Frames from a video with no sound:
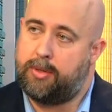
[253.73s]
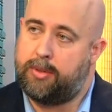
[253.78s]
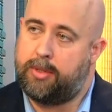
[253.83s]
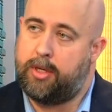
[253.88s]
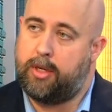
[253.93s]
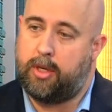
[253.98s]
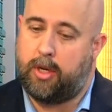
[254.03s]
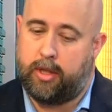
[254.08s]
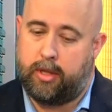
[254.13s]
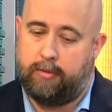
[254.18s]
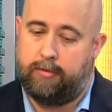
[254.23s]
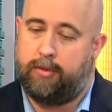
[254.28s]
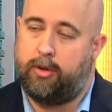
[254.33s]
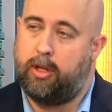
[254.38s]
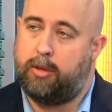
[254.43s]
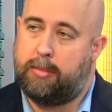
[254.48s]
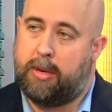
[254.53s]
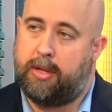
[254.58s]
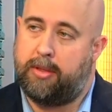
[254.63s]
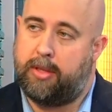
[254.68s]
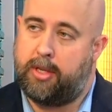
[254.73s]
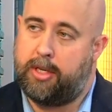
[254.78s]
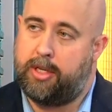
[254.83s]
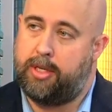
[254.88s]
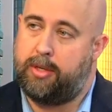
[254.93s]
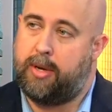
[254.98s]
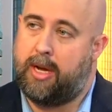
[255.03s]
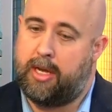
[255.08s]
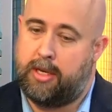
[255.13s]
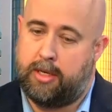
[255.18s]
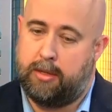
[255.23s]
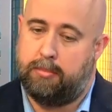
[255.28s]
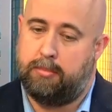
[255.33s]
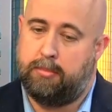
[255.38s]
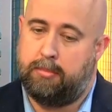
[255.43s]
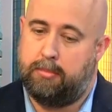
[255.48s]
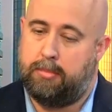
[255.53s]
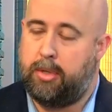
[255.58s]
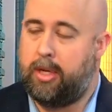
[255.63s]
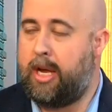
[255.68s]
return on the full amount that you had to
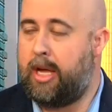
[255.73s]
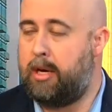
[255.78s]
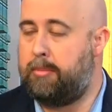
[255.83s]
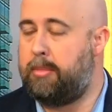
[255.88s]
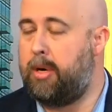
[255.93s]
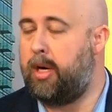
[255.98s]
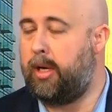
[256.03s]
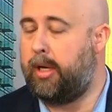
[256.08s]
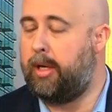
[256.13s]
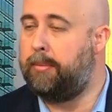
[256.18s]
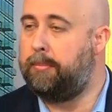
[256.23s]
put out of pocket.